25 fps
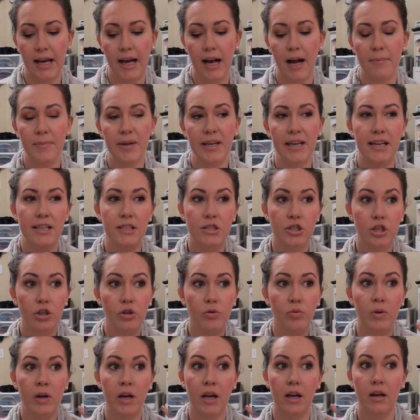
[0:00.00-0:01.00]
I mean, I do
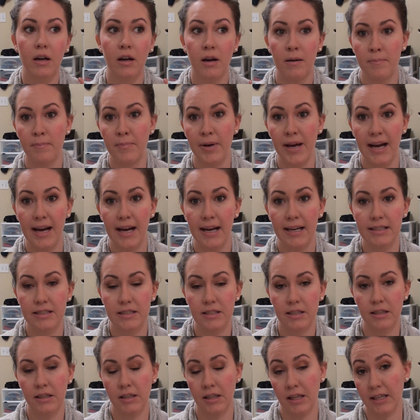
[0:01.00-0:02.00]
want to combat
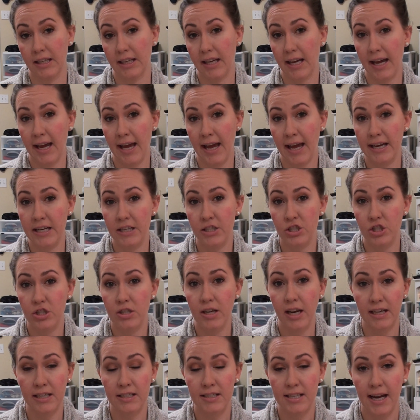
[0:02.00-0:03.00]
like
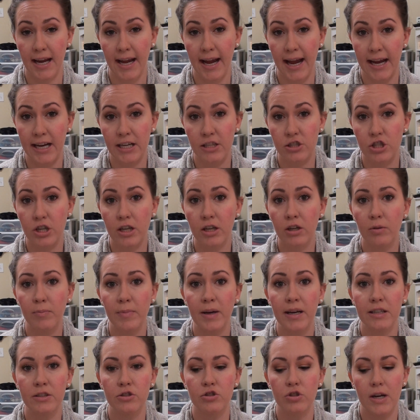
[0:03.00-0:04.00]
anti-aging on my
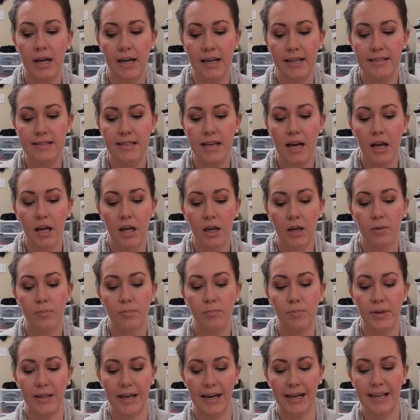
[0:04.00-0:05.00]
under eyes,
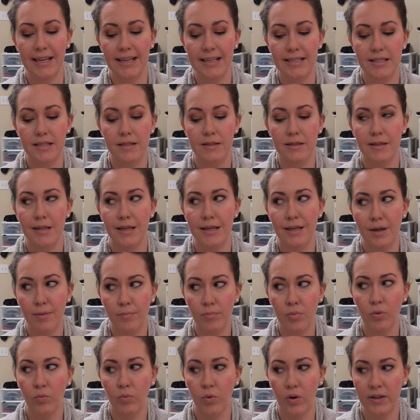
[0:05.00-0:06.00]
but I guess the
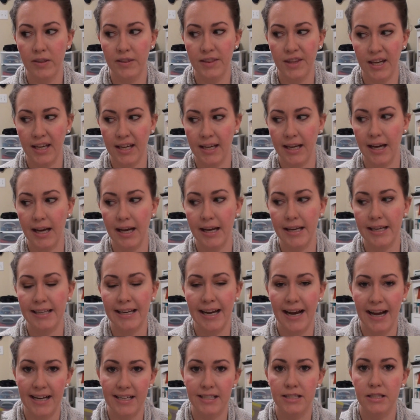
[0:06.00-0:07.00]
number one thing, it
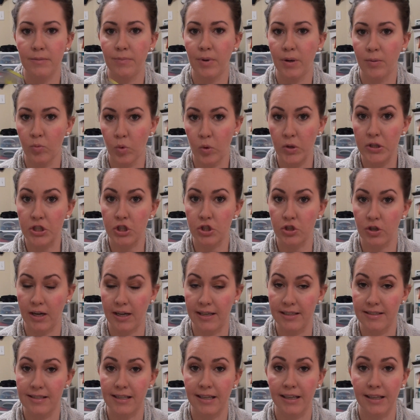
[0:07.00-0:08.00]
has to be
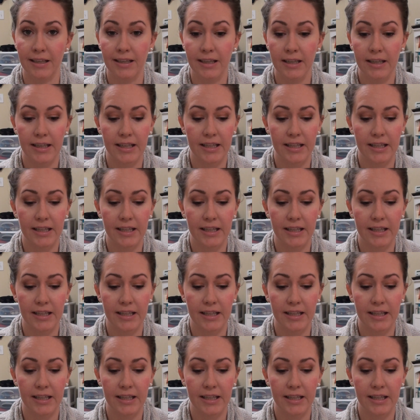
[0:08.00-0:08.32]
moisturizing.